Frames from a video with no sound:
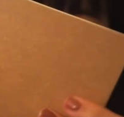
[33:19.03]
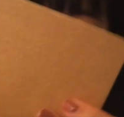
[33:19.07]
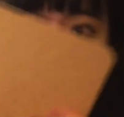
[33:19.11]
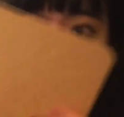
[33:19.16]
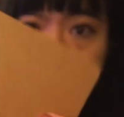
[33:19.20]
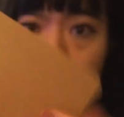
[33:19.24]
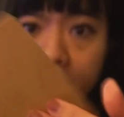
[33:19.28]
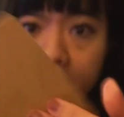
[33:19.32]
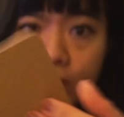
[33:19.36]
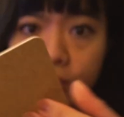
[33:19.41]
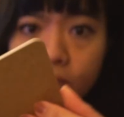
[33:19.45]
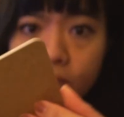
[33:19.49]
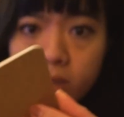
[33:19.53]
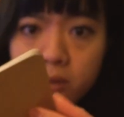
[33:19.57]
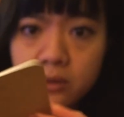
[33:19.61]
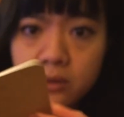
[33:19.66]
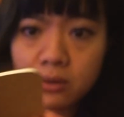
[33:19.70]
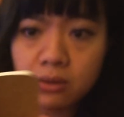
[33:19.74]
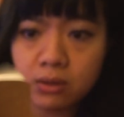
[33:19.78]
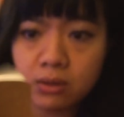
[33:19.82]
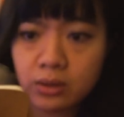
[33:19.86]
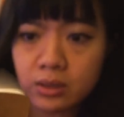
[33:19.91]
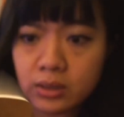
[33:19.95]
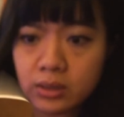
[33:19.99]
so I, th I
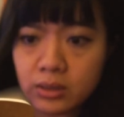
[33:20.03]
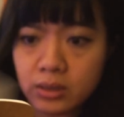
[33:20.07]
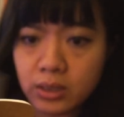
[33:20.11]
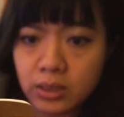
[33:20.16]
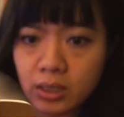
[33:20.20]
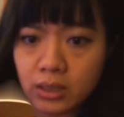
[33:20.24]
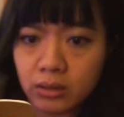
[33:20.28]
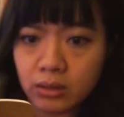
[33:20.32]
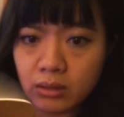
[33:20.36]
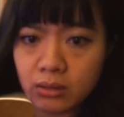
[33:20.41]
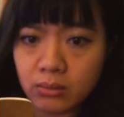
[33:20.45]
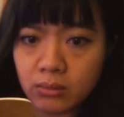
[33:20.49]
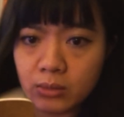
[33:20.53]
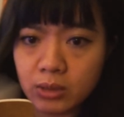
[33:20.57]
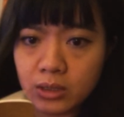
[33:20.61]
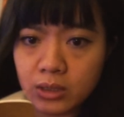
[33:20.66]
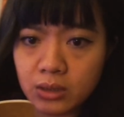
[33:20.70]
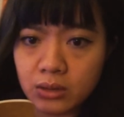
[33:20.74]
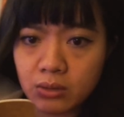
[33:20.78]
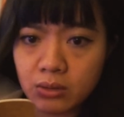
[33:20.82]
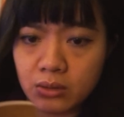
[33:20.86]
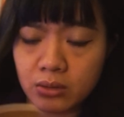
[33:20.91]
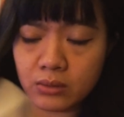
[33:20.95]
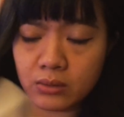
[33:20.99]
thought I'd get them, and
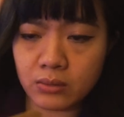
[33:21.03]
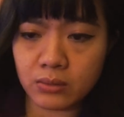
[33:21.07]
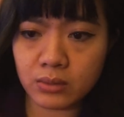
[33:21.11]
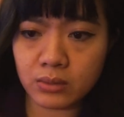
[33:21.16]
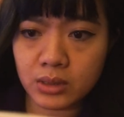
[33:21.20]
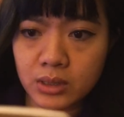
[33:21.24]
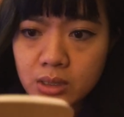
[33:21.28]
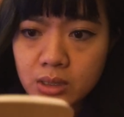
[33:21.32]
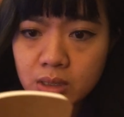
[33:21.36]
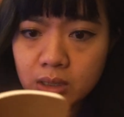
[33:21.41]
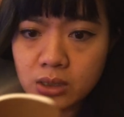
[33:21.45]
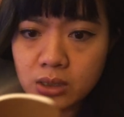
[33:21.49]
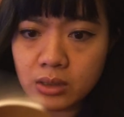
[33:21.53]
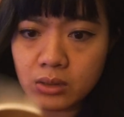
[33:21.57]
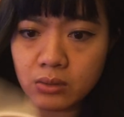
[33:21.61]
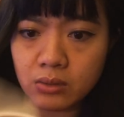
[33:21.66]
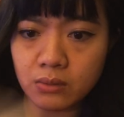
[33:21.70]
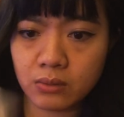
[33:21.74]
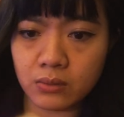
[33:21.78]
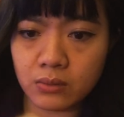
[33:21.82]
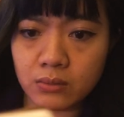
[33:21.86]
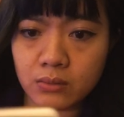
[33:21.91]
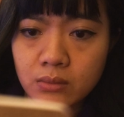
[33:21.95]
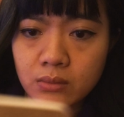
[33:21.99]
I thought they're really
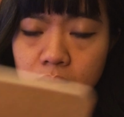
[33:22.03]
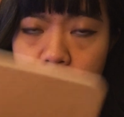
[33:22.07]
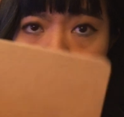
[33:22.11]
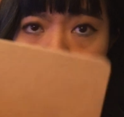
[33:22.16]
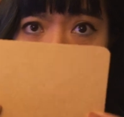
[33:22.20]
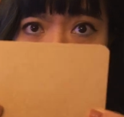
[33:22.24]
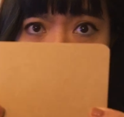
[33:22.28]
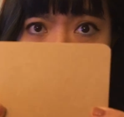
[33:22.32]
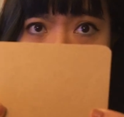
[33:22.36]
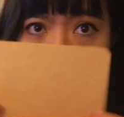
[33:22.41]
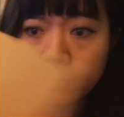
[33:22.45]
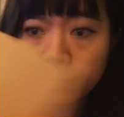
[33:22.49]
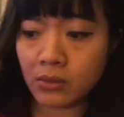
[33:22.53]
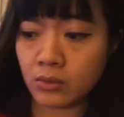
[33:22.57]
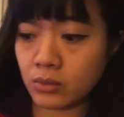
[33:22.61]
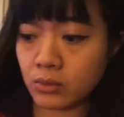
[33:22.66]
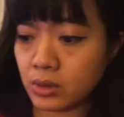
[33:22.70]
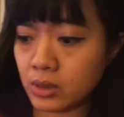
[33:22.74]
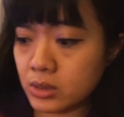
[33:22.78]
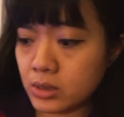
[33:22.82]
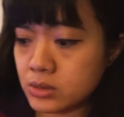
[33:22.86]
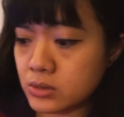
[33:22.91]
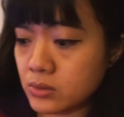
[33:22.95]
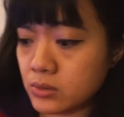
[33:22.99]
cute.
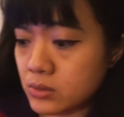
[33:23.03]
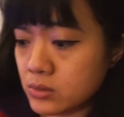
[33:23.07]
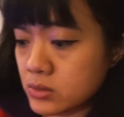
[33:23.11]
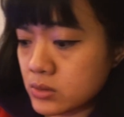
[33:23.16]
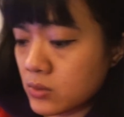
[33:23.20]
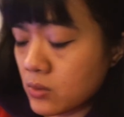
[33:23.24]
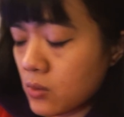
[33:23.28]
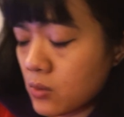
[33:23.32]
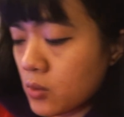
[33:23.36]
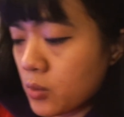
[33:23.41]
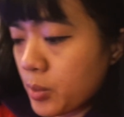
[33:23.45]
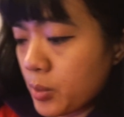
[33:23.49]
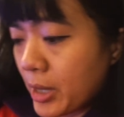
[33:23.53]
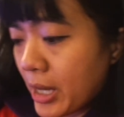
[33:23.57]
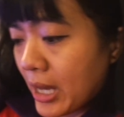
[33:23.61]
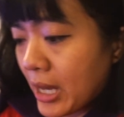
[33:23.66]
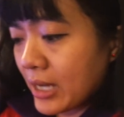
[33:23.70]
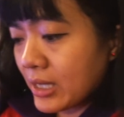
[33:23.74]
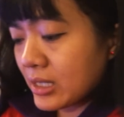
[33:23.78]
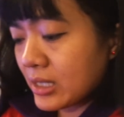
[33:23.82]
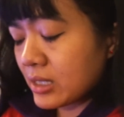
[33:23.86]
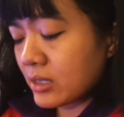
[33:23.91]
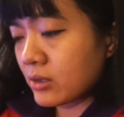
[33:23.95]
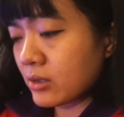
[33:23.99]
Yeah, so there's a whole
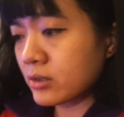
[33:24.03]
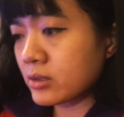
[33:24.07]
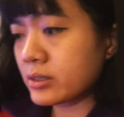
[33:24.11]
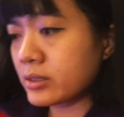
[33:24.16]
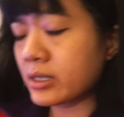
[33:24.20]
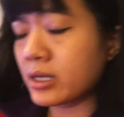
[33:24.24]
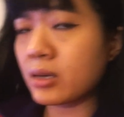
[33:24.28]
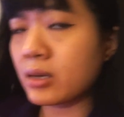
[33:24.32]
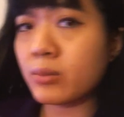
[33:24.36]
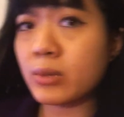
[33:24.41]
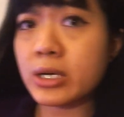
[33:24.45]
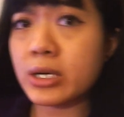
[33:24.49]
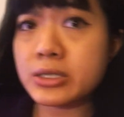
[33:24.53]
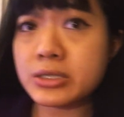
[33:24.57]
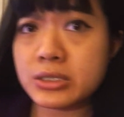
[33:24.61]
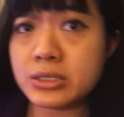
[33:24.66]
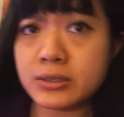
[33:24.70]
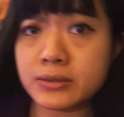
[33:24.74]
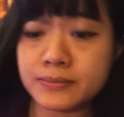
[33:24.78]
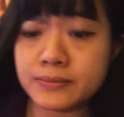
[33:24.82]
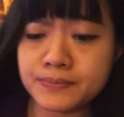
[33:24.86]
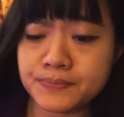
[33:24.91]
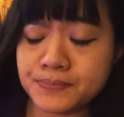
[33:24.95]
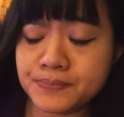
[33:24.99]
pack here. Like,
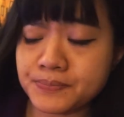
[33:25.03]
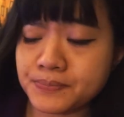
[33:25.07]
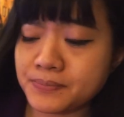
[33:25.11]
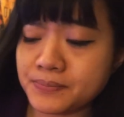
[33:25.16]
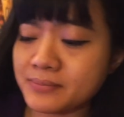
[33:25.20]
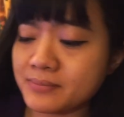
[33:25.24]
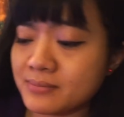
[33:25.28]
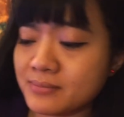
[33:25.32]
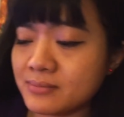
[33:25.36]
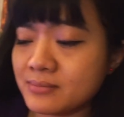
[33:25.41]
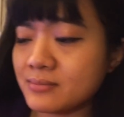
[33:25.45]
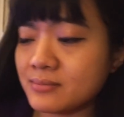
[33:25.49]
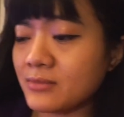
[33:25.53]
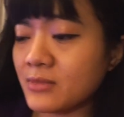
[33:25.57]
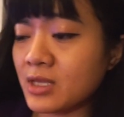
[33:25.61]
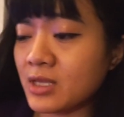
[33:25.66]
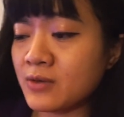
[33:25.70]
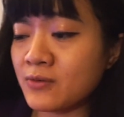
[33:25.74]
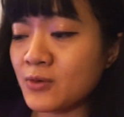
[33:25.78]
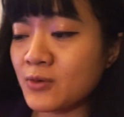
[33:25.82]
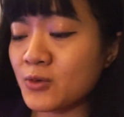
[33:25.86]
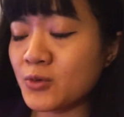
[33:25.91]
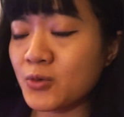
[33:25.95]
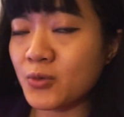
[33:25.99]
imagine
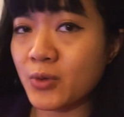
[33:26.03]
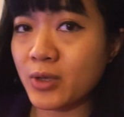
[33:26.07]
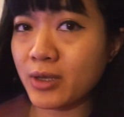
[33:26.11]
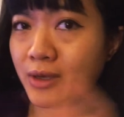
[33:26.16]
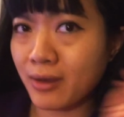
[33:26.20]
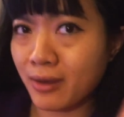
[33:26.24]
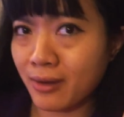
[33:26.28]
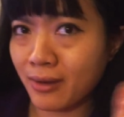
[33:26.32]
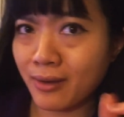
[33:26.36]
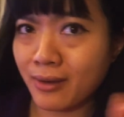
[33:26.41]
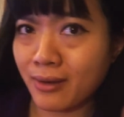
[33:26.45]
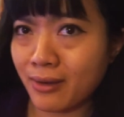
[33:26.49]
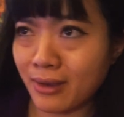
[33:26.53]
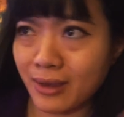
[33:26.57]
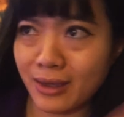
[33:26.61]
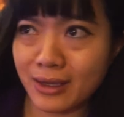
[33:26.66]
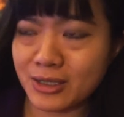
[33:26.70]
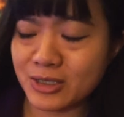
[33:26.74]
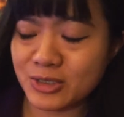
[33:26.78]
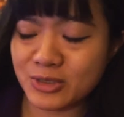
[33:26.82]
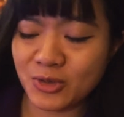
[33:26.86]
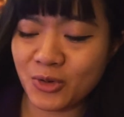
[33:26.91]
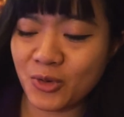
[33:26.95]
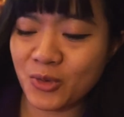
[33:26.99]
if you're doing
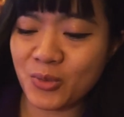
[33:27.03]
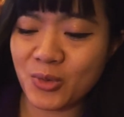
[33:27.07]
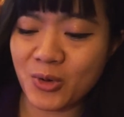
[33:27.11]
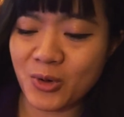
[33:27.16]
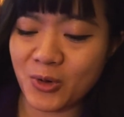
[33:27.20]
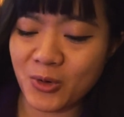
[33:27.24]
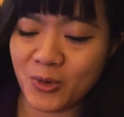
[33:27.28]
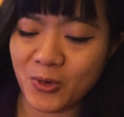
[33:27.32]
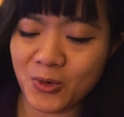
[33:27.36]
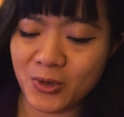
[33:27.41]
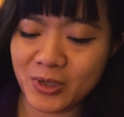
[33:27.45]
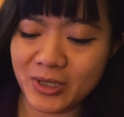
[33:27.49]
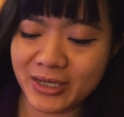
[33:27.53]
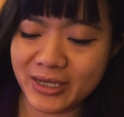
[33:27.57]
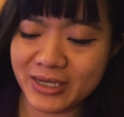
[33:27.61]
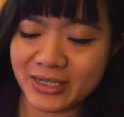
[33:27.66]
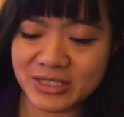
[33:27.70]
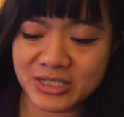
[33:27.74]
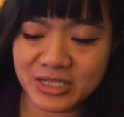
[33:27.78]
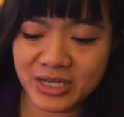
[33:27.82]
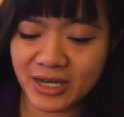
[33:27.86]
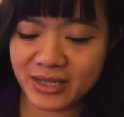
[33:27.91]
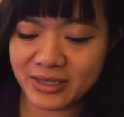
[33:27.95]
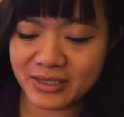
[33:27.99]
Inktober or like a
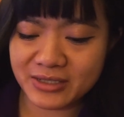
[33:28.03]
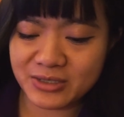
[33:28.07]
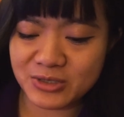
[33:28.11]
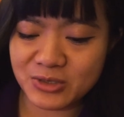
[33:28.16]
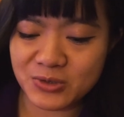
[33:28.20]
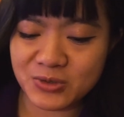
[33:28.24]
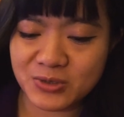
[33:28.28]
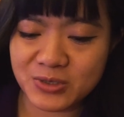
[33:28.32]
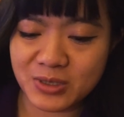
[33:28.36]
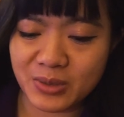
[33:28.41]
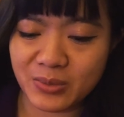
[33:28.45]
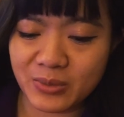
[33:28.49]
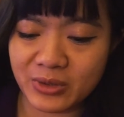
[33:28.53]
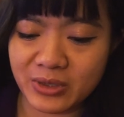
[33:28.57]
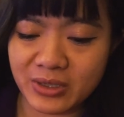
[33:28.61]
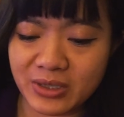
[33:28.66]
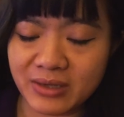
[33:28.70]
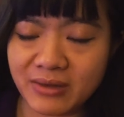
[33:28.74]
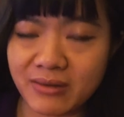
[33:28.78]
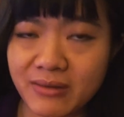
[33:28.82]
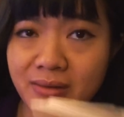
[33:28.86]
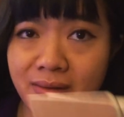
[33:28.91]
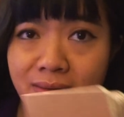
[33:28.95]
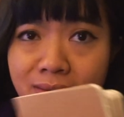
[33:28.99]
challenge or
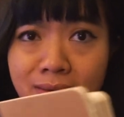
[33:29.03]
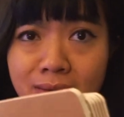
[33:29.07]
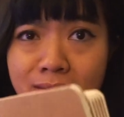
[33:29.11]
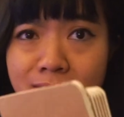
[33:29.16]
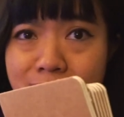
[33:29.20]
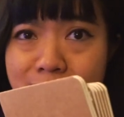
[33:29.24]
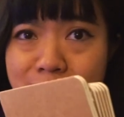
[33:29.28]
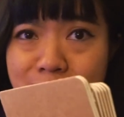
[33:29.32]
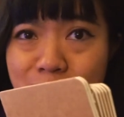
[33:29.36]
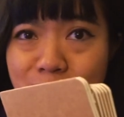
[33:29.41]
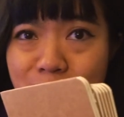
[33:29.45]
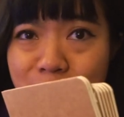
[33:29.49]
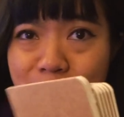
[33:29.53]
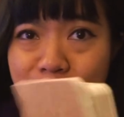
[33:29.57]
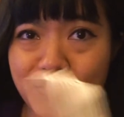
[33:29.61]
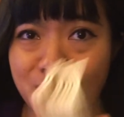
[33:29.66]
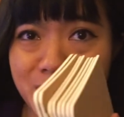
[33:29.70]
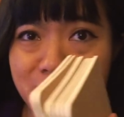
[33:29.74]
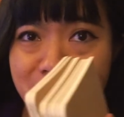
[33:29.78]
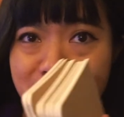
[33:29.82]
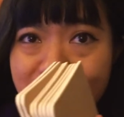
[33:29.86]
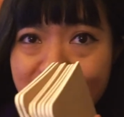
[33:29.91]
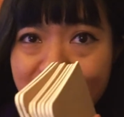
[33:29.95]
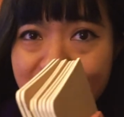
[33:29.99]
something, these would be
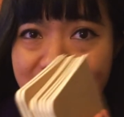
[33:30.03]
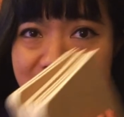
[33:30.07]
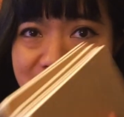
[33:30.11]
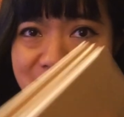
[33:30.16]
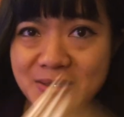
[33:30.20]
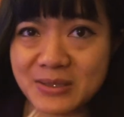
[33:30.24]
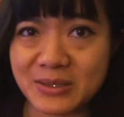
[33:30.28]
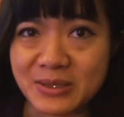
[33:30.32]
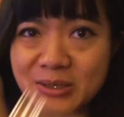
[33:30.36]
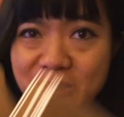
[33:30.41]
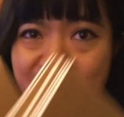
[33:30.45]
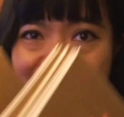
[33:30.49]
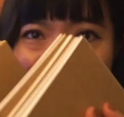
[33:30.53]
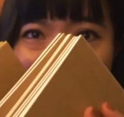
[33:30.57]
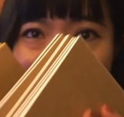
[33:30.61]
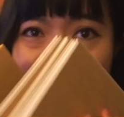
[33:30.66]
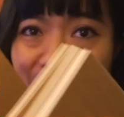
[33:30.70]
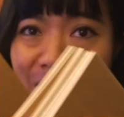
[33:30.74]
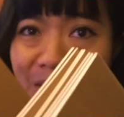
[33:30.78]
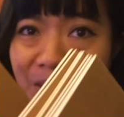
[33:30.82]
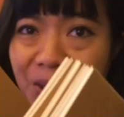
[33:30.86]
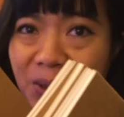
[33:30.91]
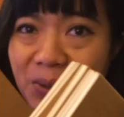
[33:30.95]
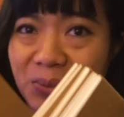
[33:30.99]
really excellent. So
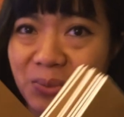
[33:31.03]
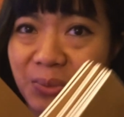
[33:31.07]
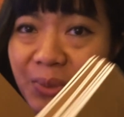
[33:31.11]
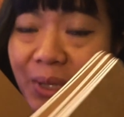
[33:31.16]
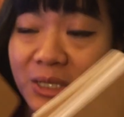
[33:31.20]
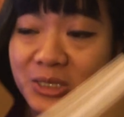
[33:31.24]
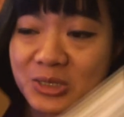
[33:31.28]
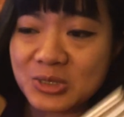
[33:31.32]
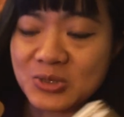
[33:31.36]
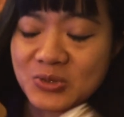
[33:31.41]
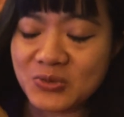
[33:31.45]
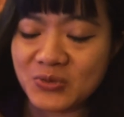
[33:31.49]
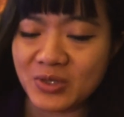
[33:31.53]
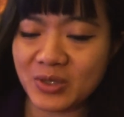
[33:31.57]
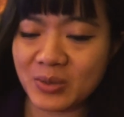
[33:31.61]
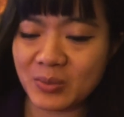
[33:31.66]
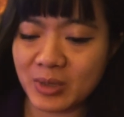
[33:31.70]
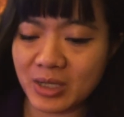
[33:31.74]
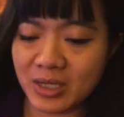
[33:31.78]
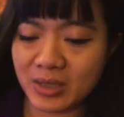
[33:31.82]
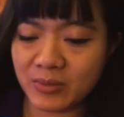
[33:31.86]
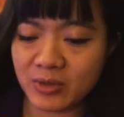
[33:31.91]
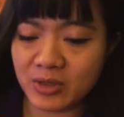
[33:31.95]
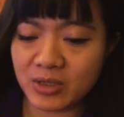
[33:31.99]
I got a bunch of them
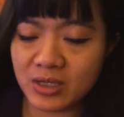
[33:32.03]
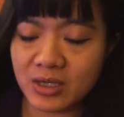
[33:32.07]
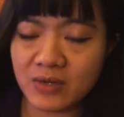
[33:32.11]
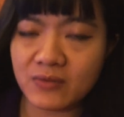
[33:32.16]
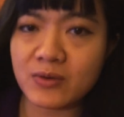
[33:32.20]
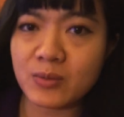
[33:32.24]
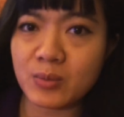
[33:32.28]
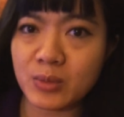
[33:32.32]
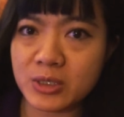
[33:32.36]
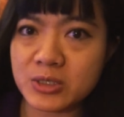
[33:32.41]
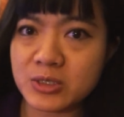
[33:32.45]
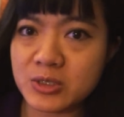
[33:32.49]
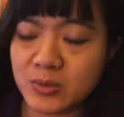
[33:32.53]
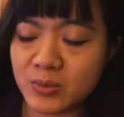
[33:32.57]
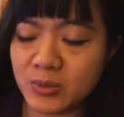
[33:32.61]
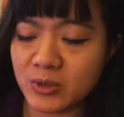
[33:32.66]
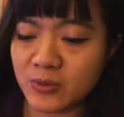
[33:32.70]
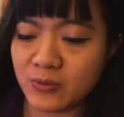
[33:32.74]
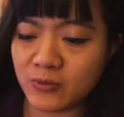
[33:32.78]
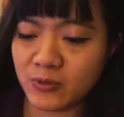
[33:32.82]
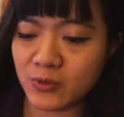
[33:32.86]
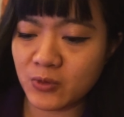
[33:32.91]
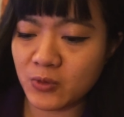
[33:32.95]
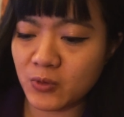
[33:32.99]
and I'm going to give a bunch of
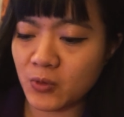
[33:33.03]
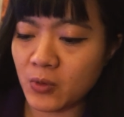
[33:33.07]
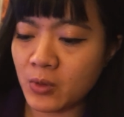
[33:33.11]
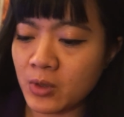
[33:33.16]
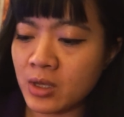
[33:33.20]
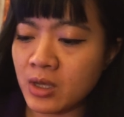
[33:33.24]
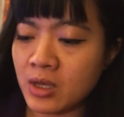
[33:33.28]
them to